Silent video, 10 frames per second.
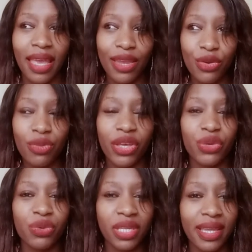and know
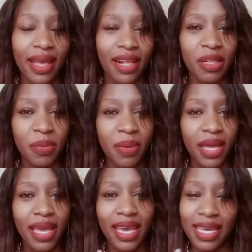that you need help
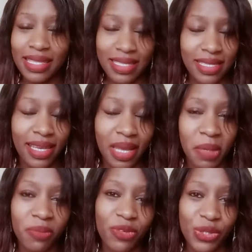and seek
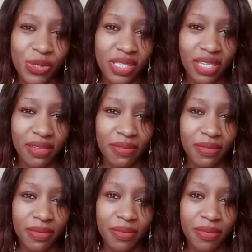help for yourself.